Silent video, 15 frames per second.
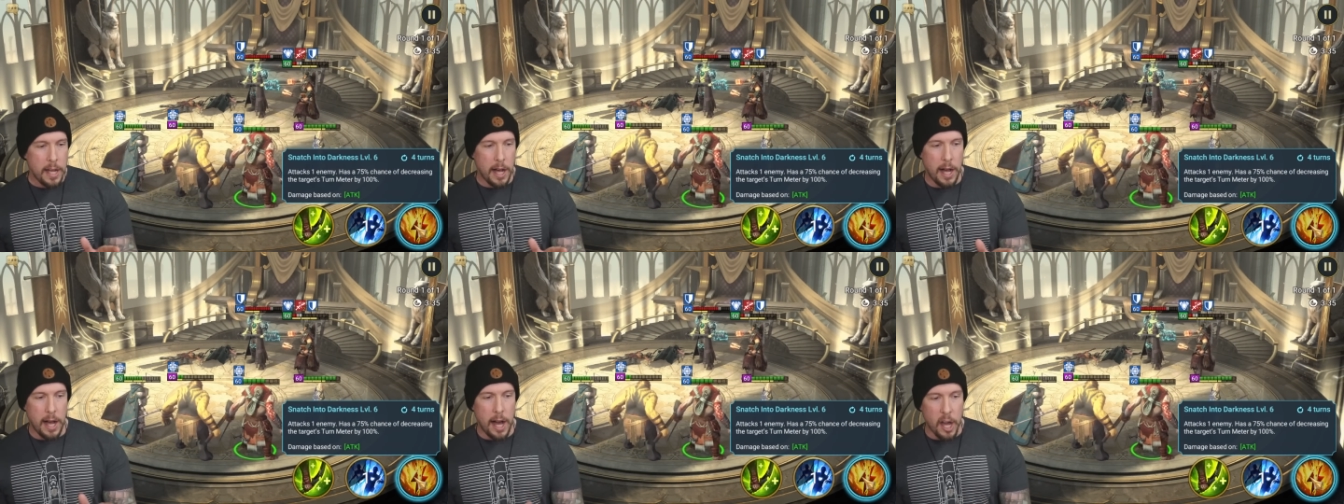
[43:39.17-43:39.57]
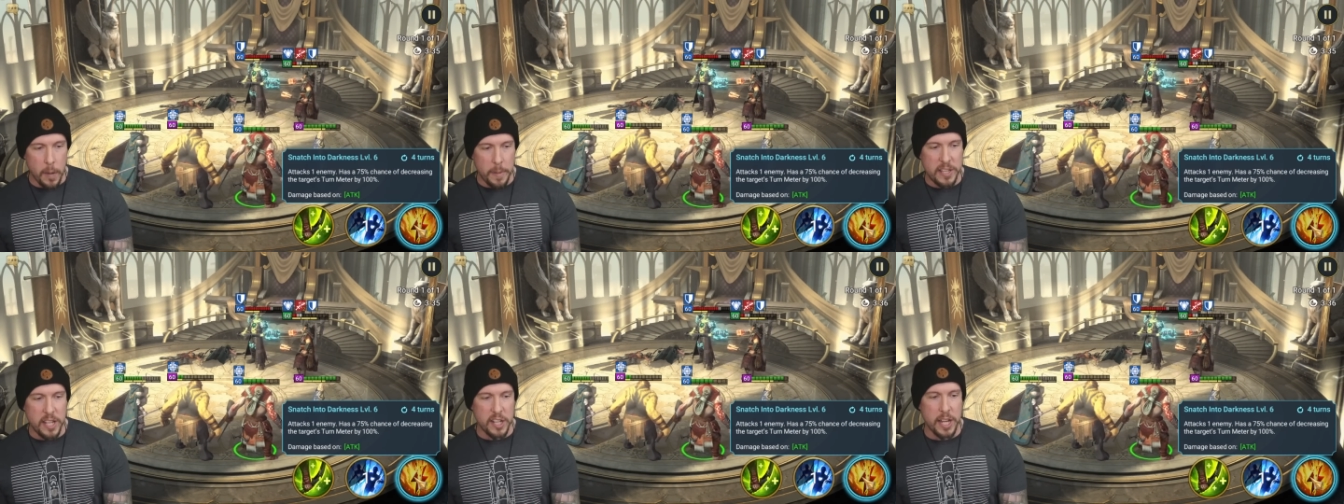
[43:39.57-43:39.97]

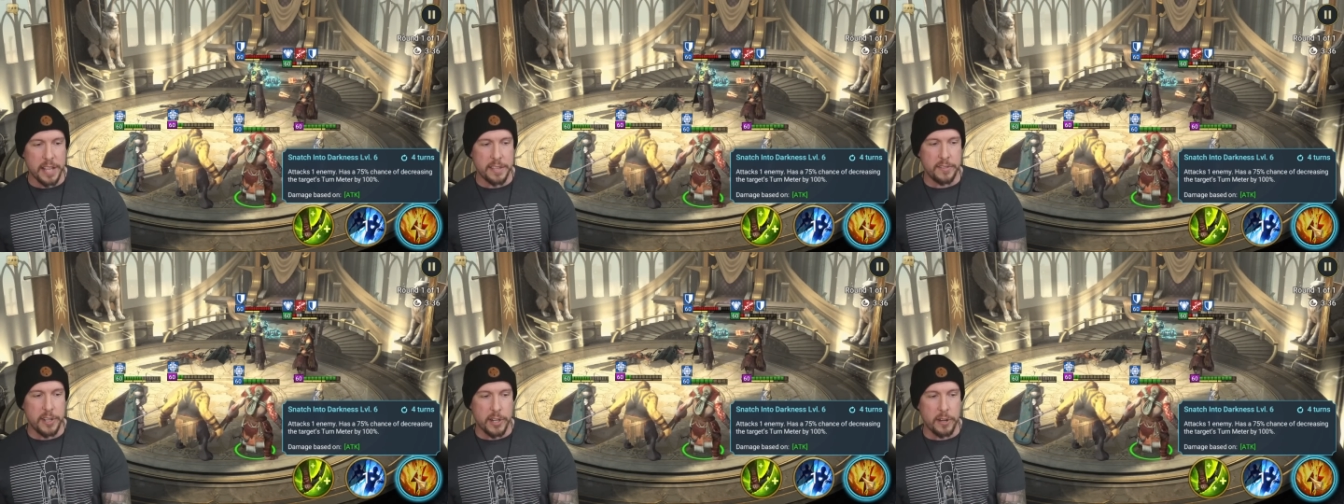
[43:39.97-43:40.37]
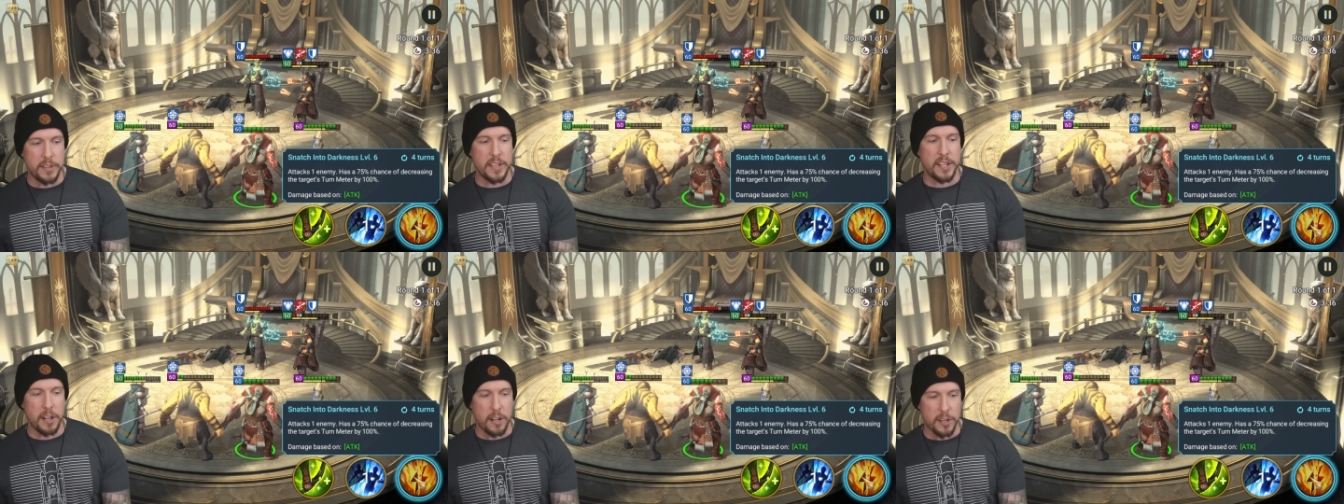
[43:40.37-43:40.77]
100% chance of
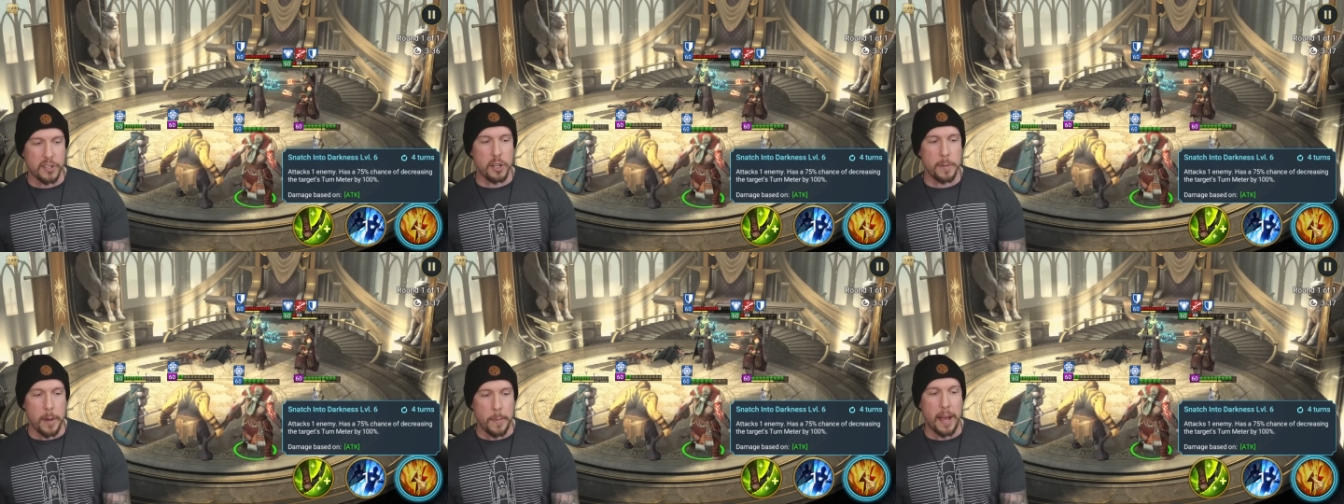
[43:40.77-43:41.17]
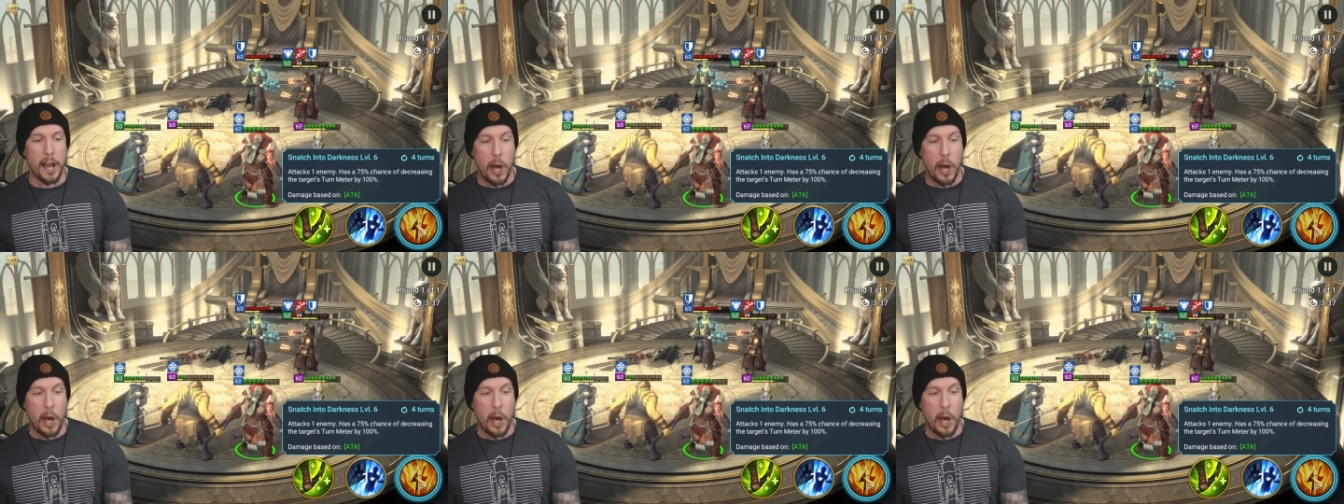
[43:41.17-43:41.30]
decreasing target's turn meter by